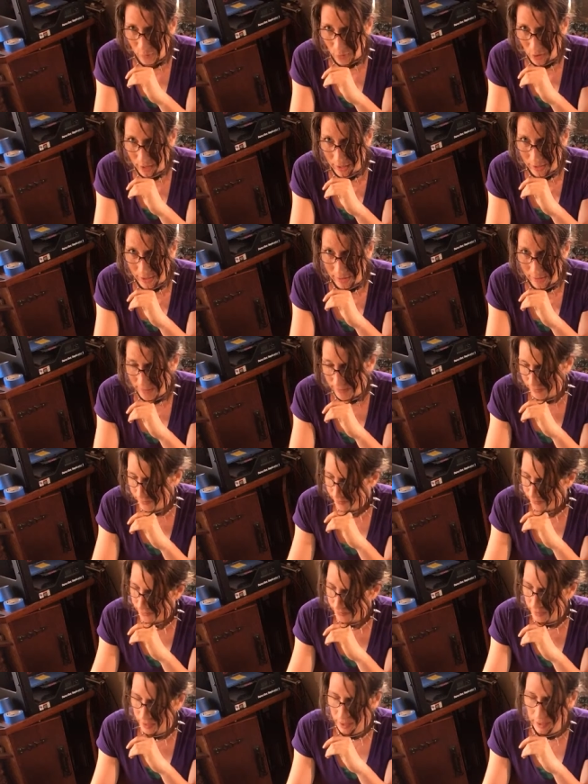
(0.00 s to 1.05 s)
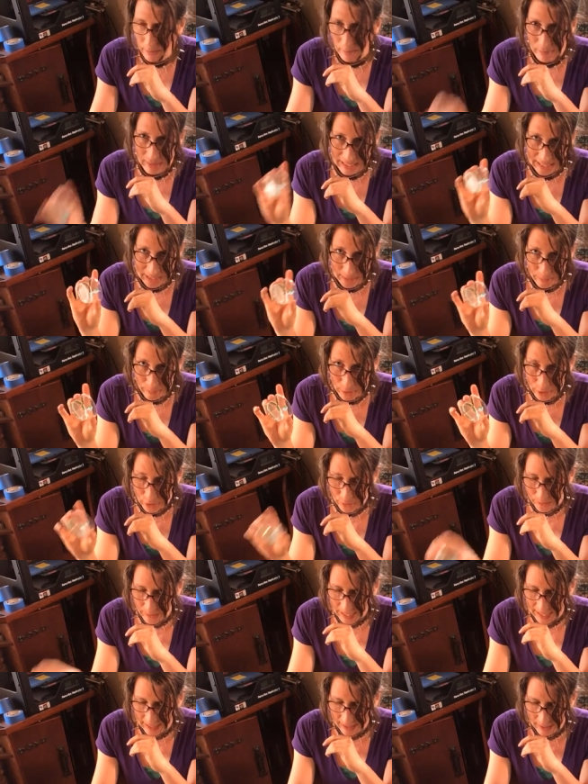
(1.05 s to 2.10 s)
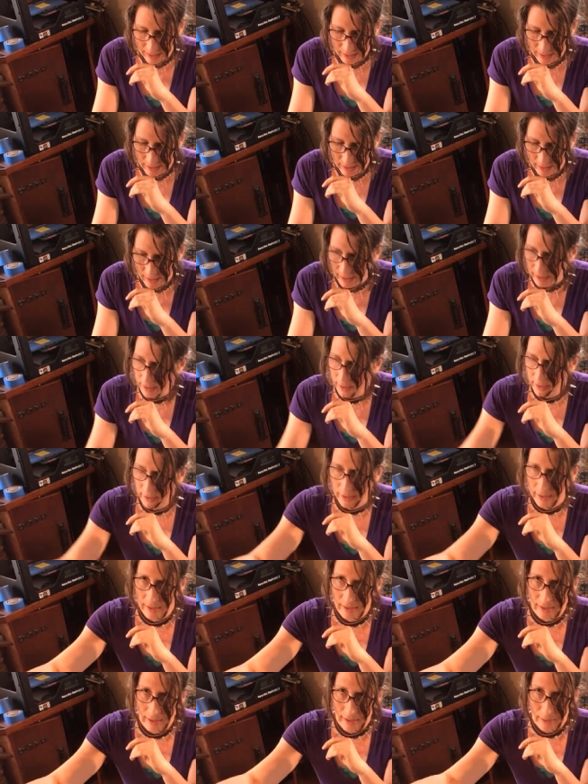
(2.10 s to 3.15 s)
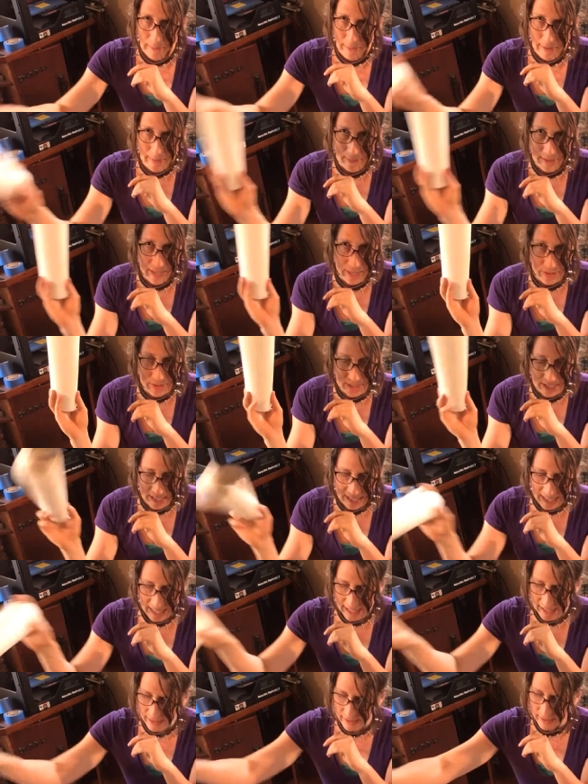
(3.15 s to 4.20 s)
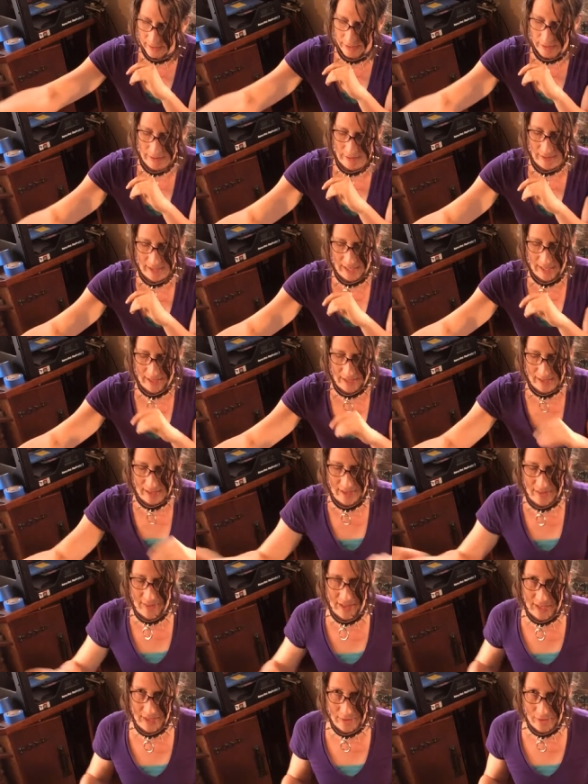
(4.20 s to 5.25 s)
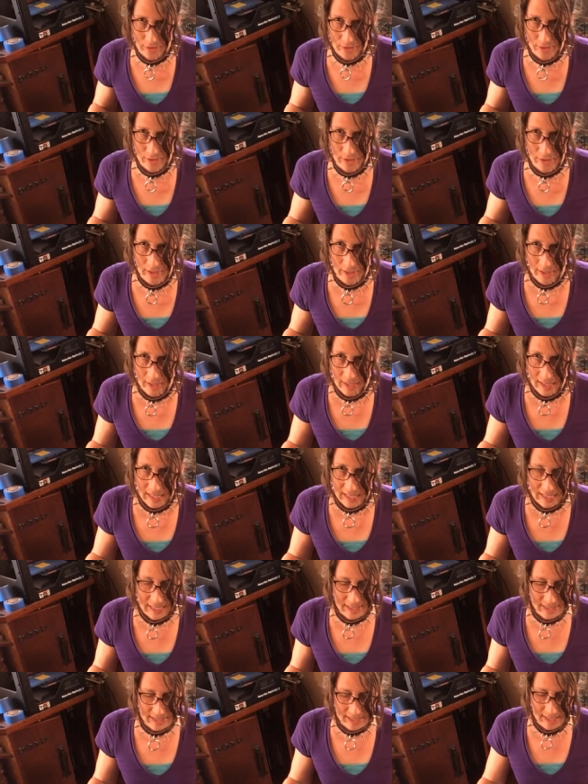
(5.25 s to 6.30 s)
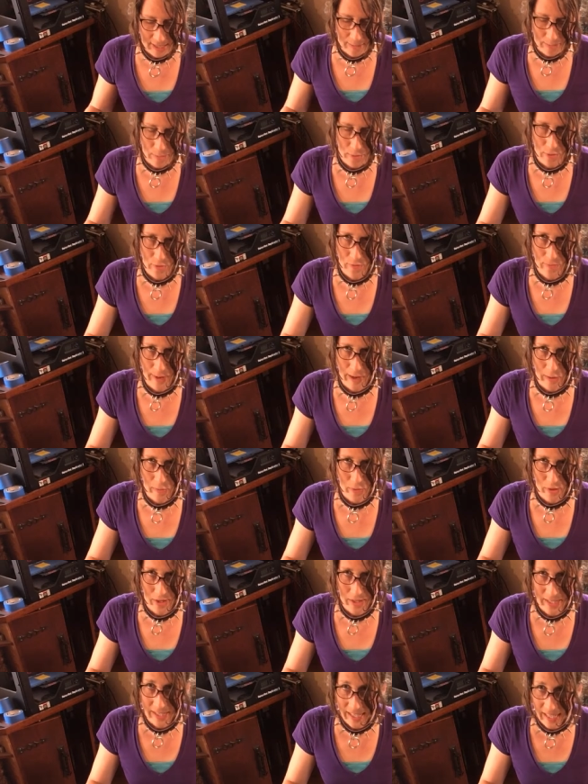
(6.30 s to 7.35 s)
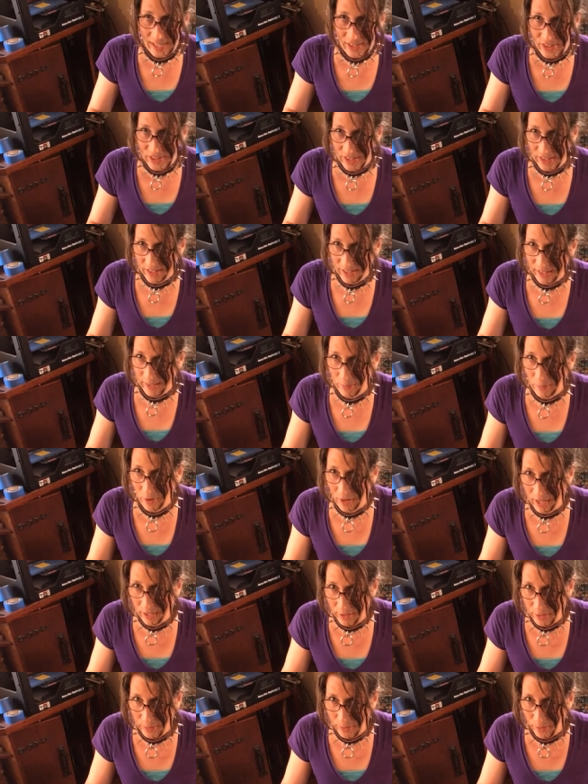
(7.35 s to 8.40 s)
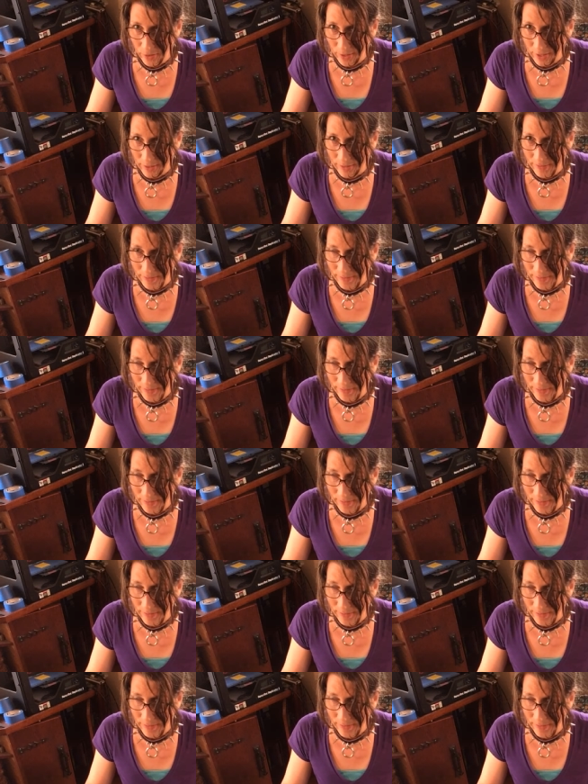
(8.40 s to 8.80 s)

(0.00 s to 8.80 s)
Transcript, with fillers: of water, place to put your paint, paper towels in case, right? And then your instant move my workstation somewhere else board.